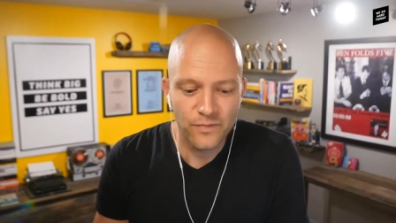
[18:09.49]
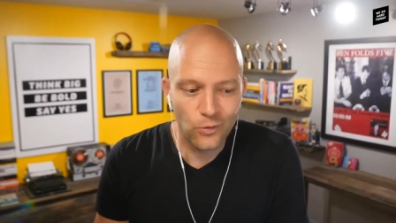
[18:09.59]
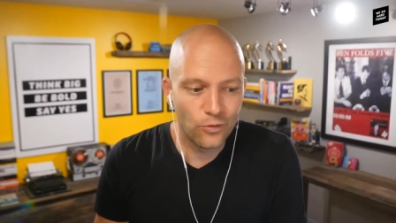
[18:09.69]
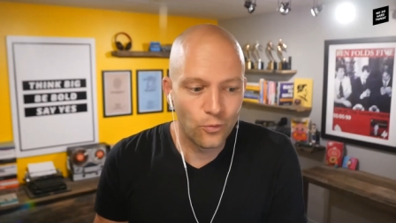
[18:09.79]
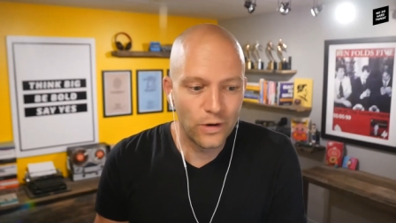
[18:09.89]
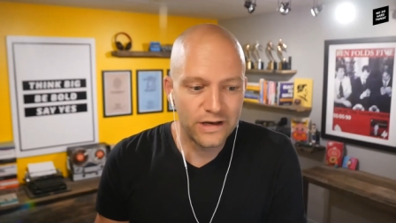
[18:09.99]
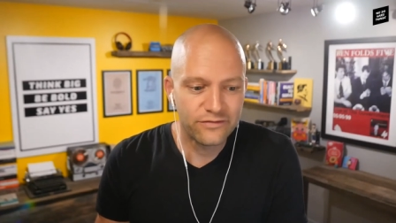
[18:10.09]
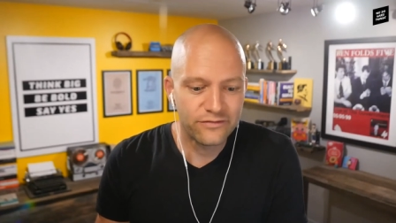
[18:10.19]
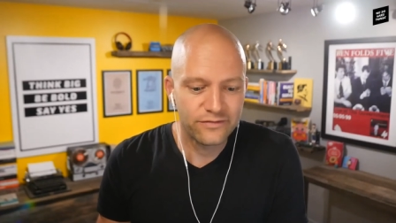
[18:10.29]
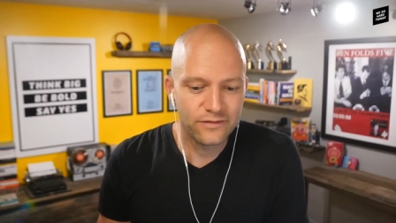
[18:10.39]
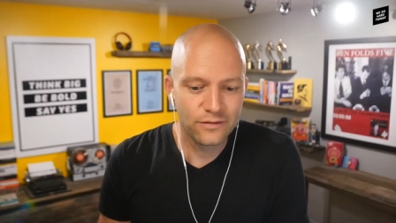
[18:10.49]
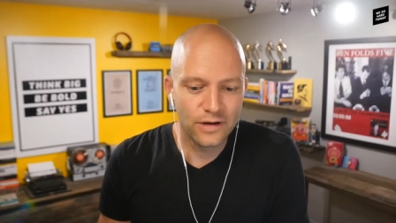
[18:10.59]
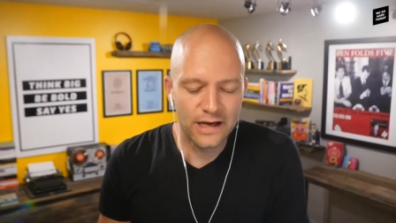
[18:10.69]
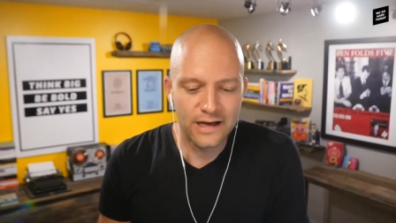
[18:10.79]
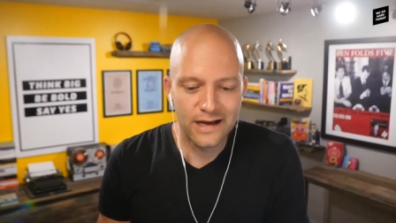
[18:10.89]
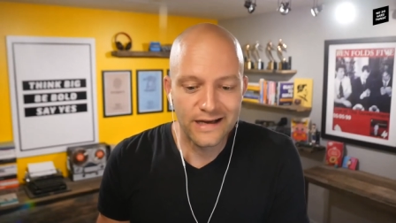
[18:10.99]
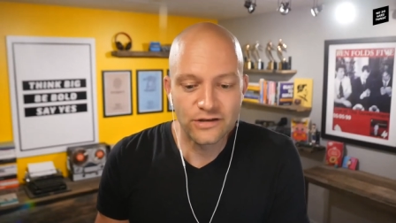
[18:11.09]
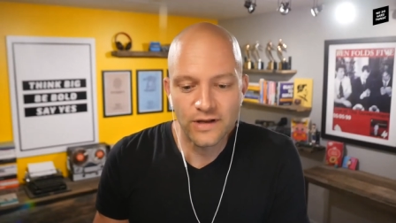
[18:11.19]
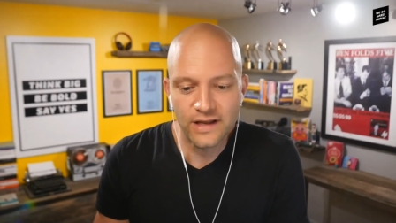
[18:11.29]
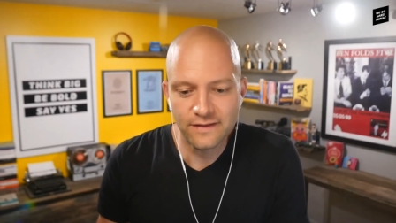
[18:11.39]
Or what if uh, I
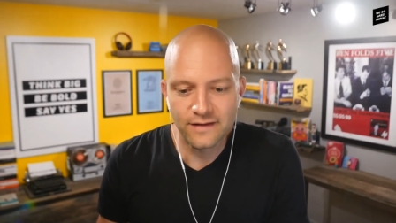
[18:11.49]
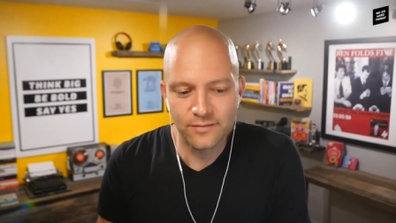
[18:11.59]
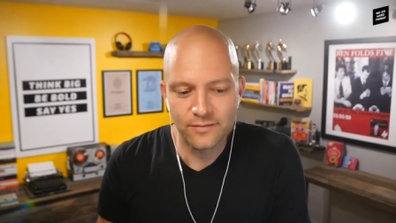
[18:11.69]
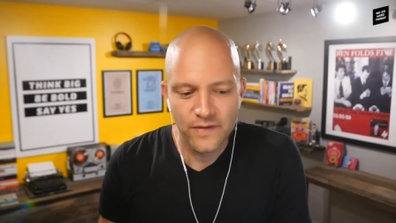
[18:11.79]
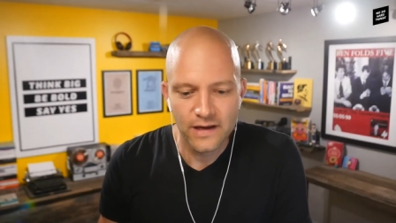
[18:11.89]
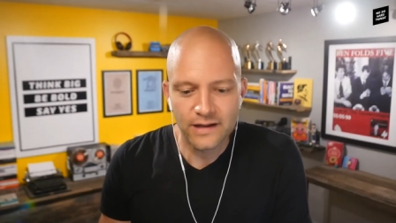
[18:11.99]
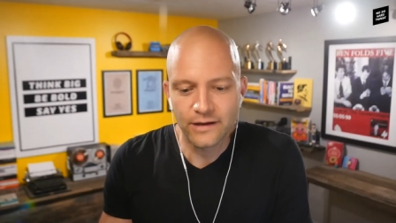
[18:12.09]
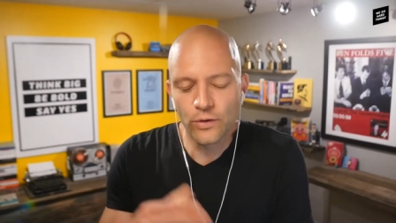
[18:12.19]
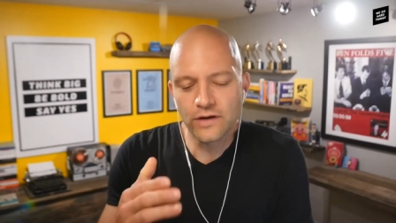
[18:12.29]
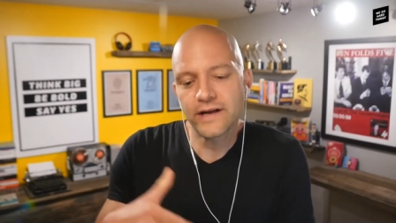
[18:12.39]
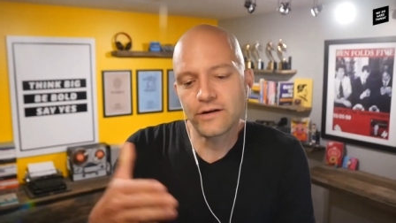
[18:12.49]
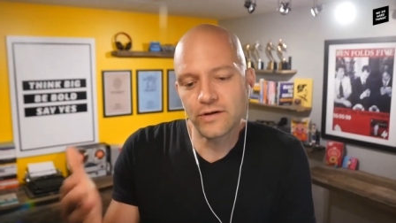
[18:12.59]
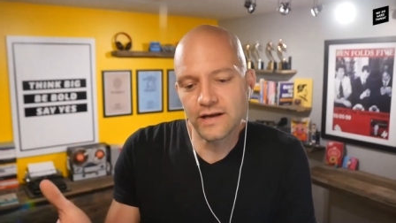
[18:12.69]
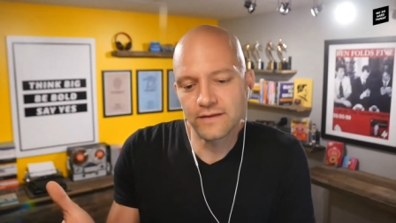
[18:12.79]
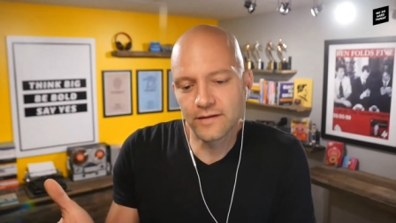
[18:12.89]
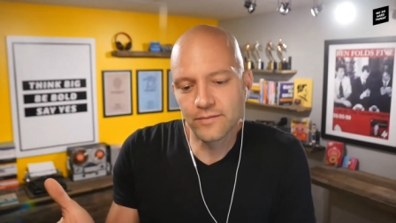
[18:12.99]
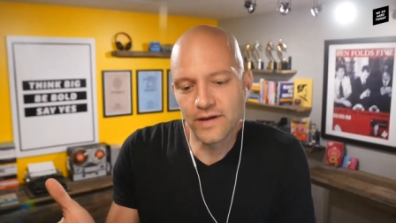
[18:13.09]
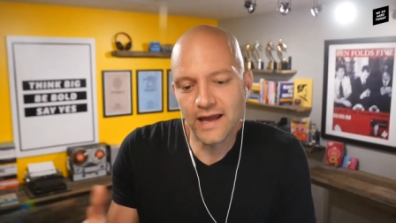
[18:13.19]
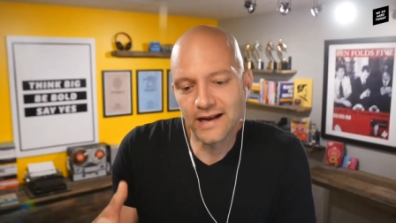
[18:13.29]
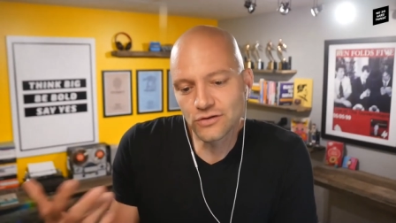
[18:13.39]
don't hit them. Like, what if I don't hit them
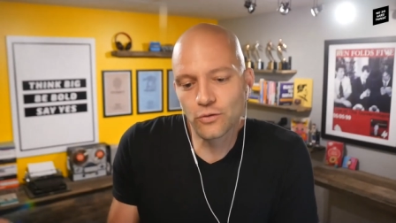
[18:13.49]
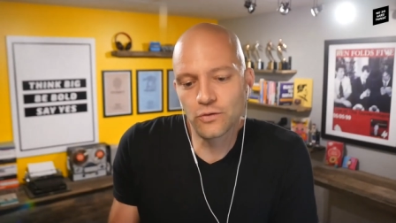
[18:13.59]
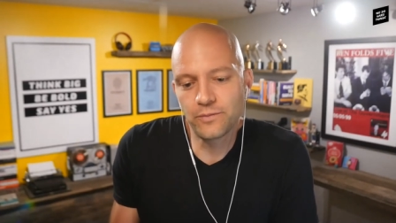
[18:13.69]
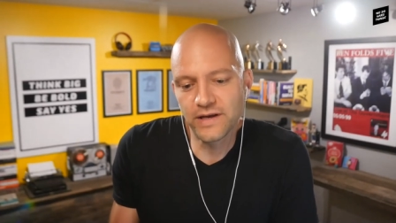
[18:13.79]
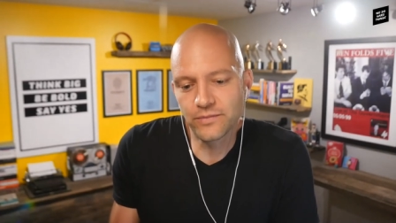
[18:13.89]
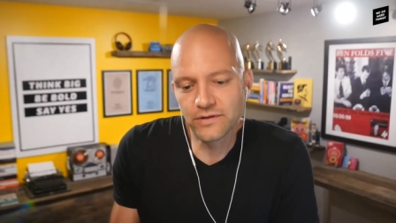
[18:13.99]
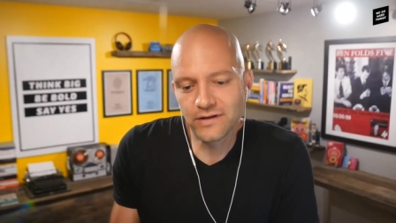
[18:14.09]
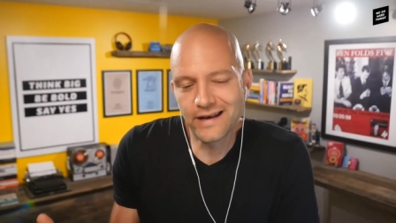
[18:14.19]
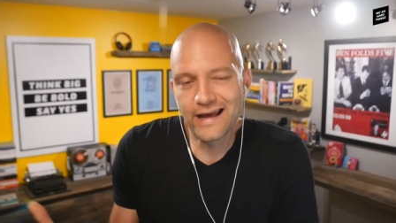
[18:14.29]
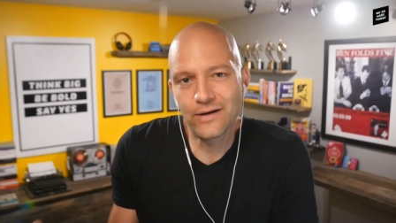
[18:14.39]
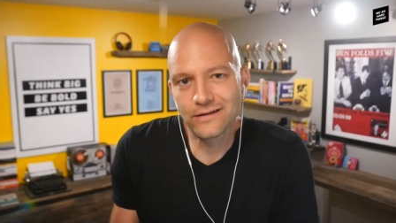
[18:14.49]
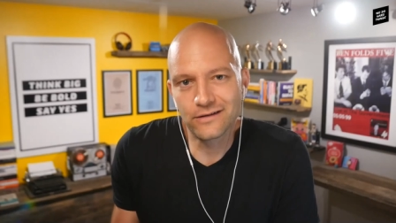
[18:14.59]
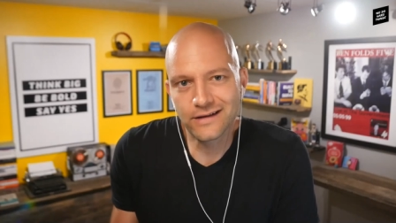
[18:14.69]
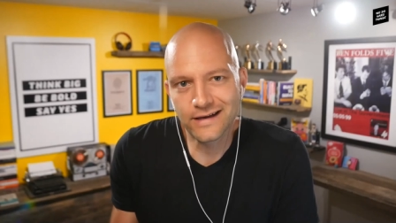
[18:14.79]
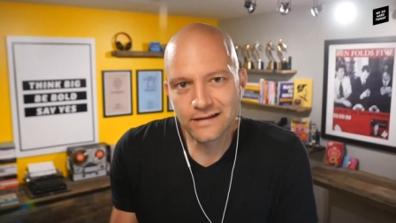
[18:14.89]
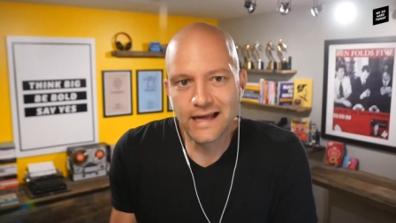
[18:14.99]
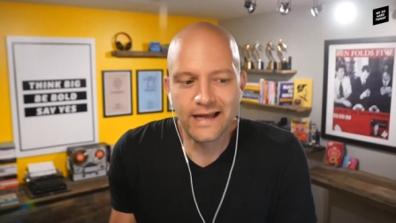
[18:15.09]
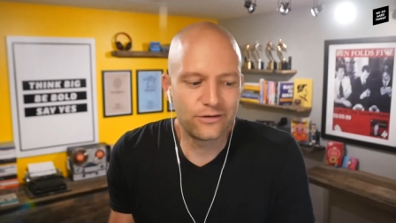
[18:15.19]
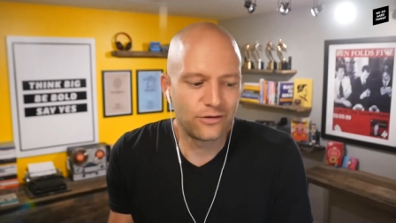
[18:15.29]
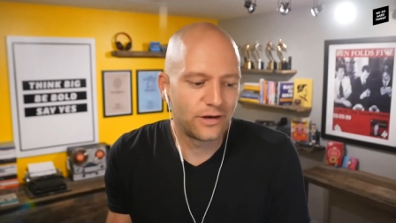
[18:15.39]
and I told people and now I look like a
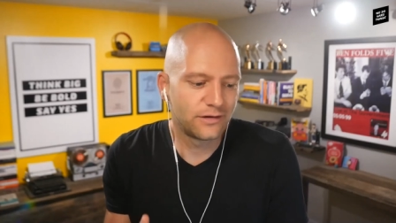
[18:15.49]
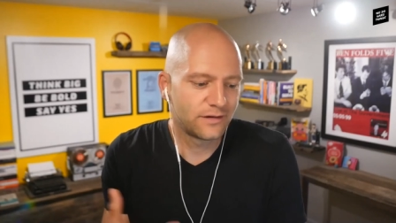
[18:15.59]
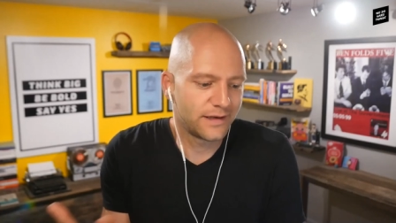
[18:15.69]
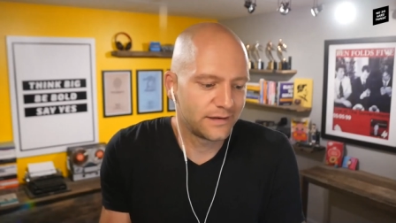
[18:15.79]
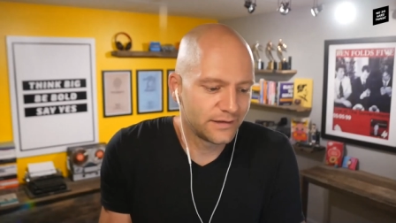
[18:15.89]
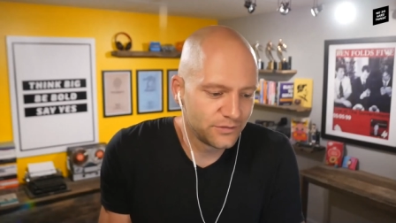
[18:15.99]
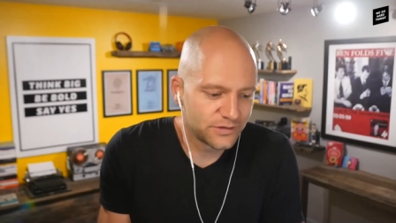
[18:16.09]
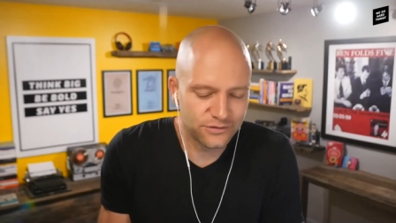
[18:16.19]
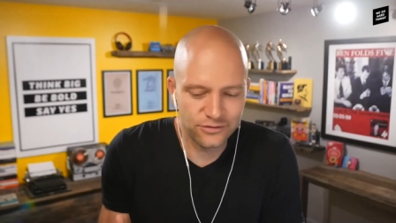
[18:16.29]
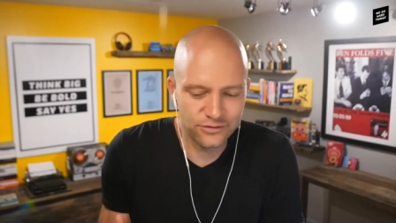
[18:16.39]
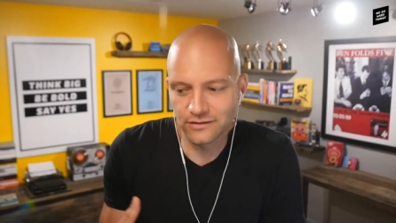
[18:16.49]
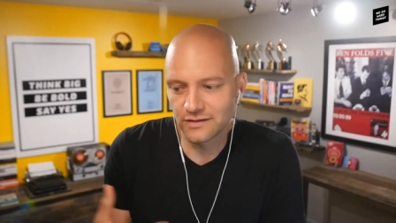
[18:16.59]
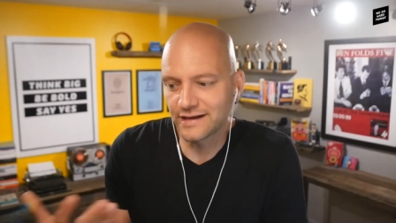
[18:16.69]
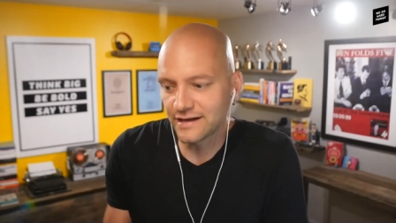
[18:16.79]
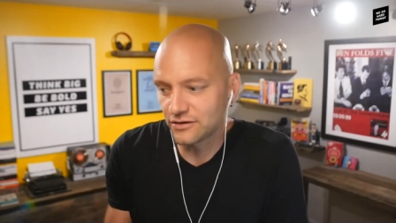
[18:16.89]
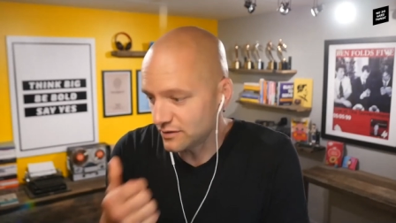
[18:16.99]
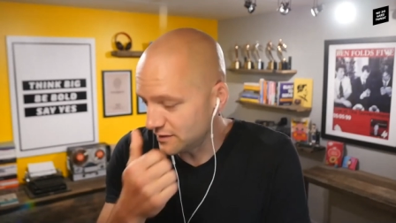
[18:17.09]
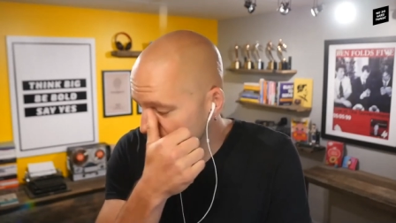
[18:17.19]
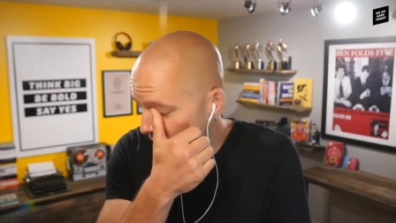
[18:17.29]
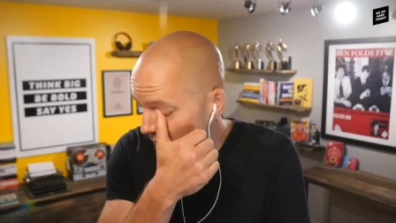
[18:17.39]
liar or I look like a loser or I look like I
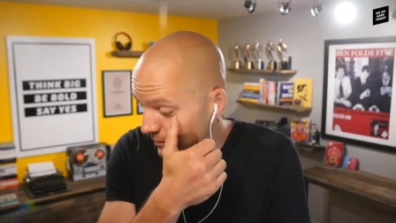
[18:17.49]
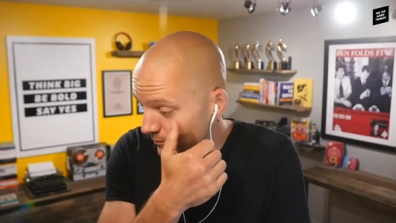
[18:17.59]
couldn't do